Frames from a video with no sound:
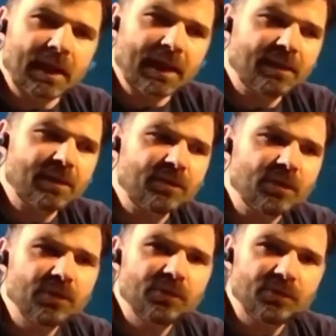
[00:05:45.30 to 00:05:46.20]
In the
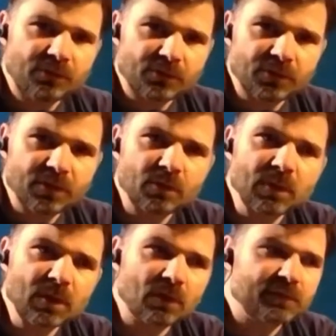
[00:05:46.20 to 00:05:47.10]
news,
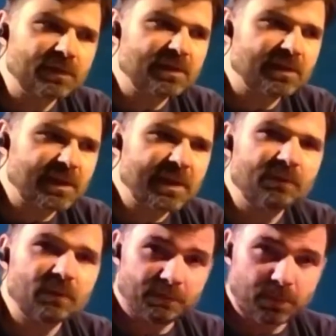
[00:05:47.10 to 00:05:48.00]
we often see
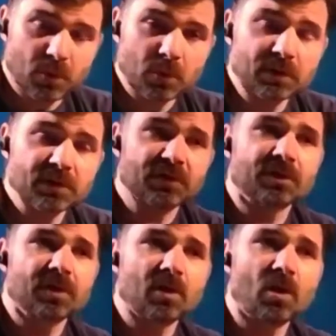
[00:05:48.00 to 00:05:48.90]

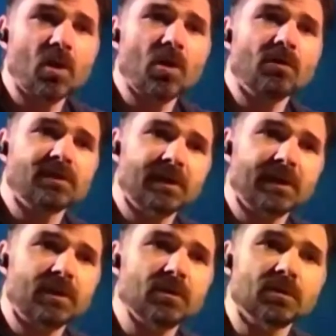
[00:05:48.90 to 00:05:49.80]
reports of
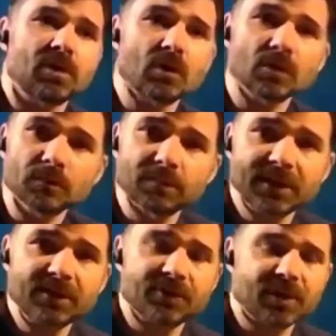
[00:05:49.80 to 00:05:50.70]
something called coral
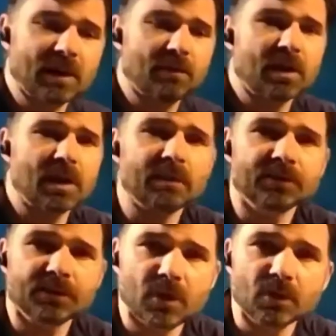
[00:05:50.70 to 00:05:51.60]
bleaching, and we'll come on
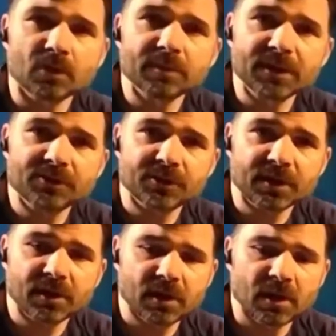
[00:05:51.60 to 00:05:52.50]
to coral
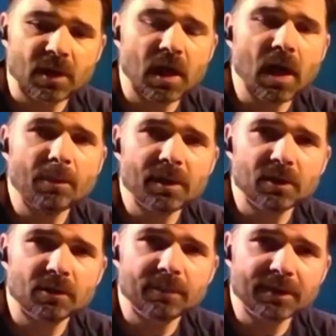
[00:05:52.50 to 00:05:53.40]
bleaching a
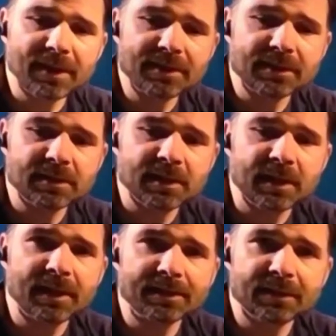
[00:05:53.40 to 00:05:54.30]
little bit later.
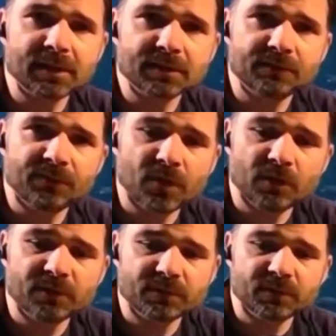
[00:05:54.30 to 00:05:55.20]
It does
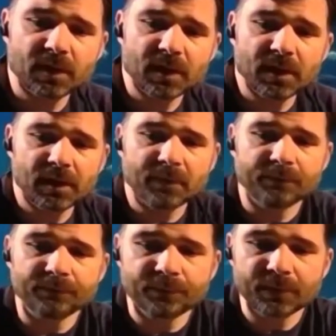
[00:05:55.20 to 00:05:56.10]
involve
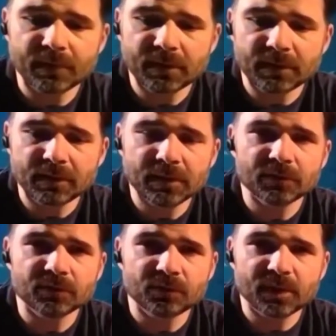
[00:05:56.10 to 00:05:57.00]

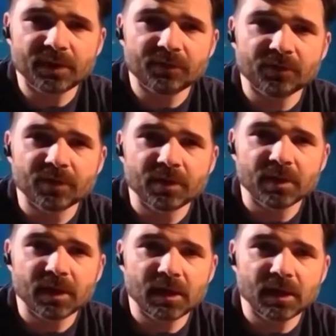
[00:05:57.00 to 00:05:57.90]
little sweets
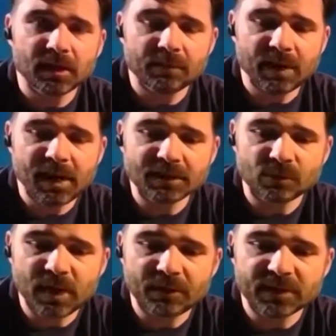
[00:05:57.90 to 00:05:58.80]
as a
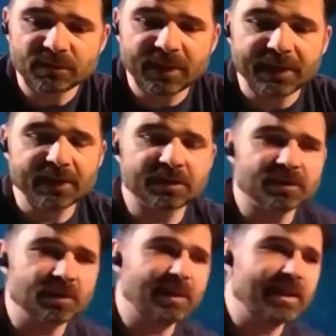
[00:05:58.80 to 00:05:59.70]
way of explaining it,
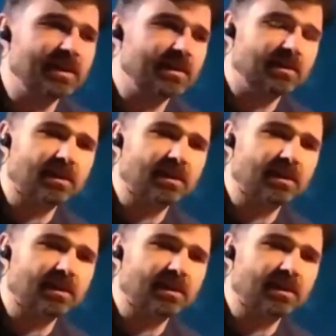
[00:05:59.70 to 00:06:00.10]
just to make it